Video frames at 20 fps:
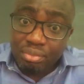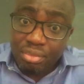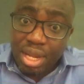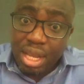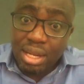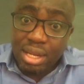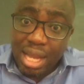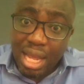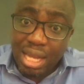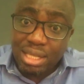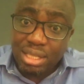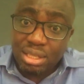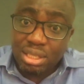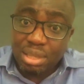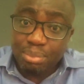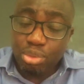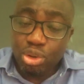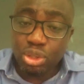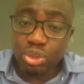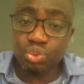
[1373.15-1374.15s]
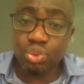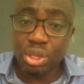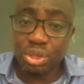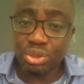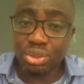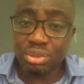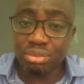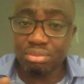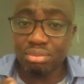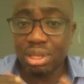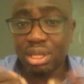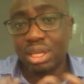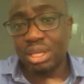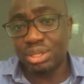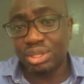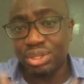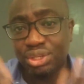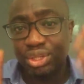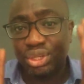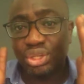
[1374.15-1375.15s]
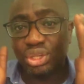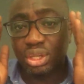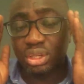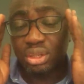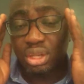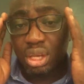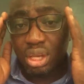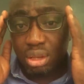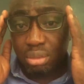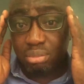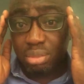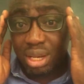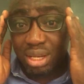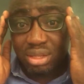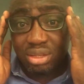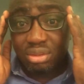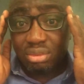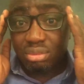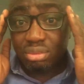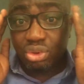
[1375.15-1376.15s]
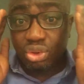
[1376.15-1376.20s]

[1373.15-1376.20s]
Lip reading: Then that is a point where you make a decision. But